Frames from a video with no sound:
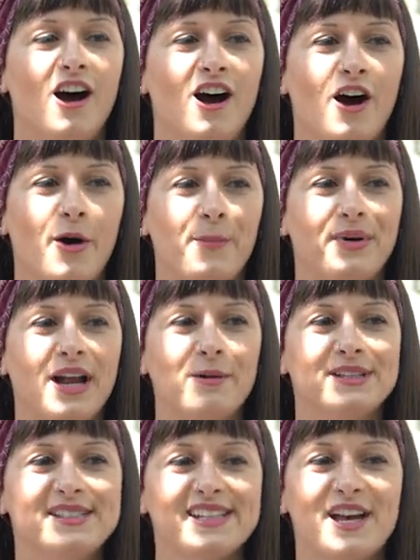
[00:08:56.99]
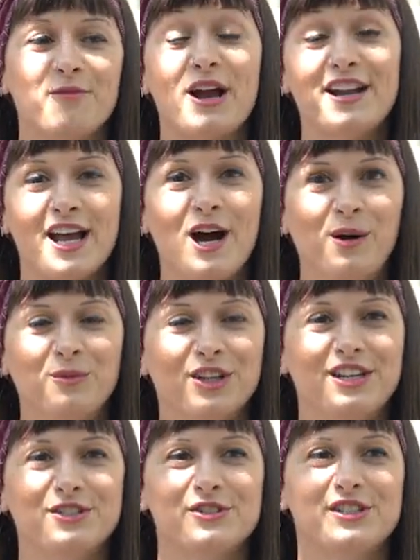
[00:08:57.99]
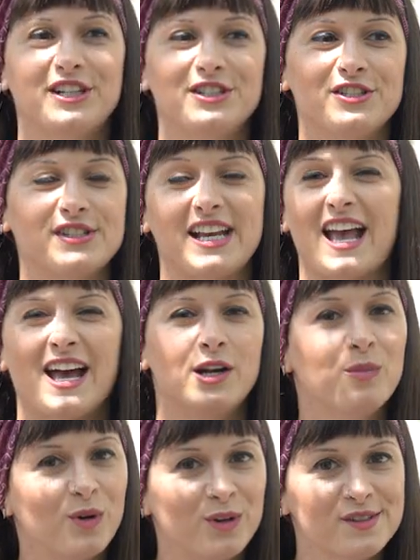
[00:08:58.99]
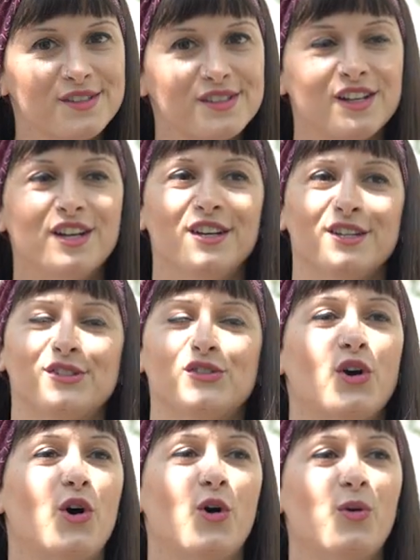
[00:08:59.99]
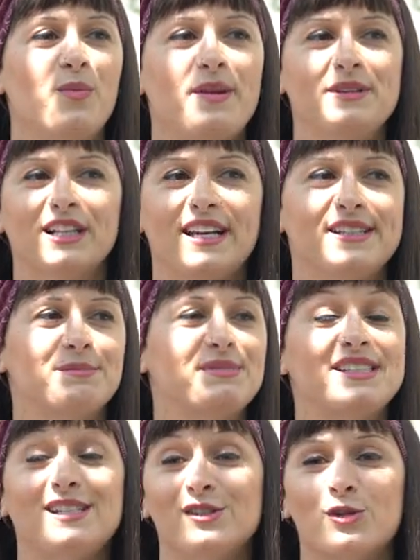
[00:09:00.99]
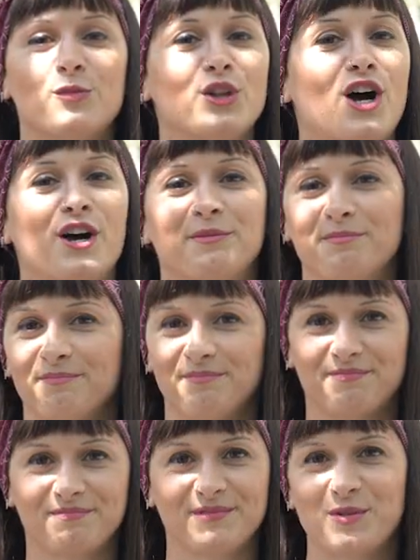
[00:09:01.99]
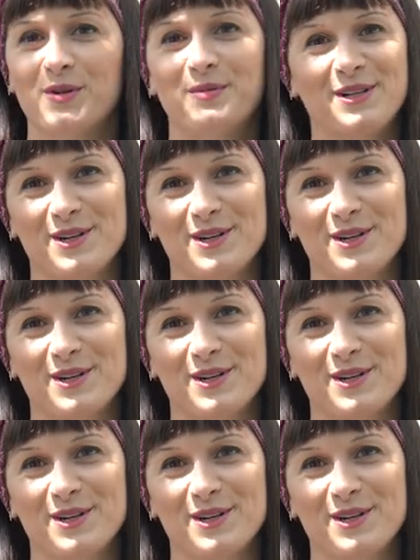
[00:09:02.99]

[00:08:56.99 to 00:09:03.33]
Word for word: Um, but I would say right now I'm really interested in just like animals. So maybe like Cesar Millan would be